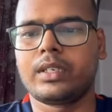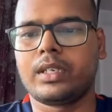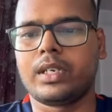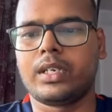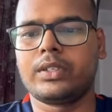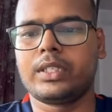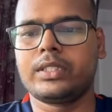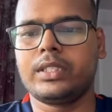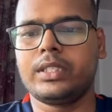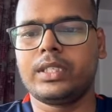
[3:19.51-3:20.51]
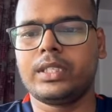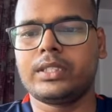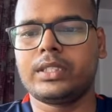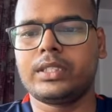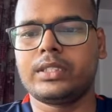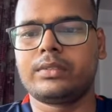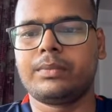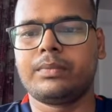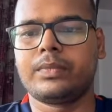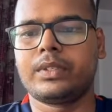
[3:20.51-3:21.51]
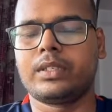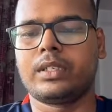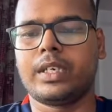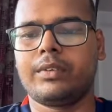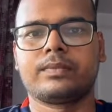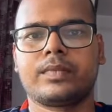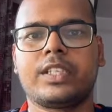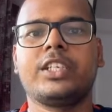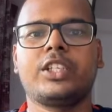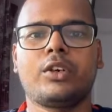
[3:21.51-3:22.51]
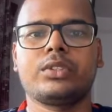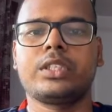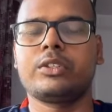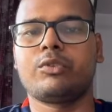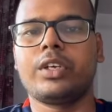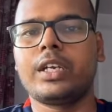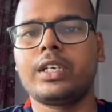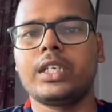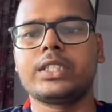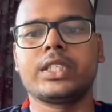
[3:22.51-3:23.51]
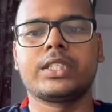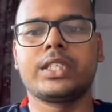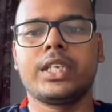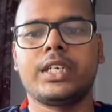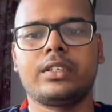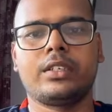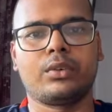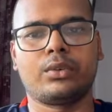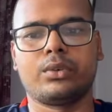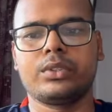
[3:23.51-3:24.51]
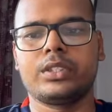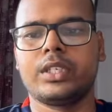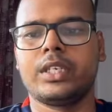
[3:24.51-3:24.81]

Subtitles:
And you can see dataset is having 3168 rows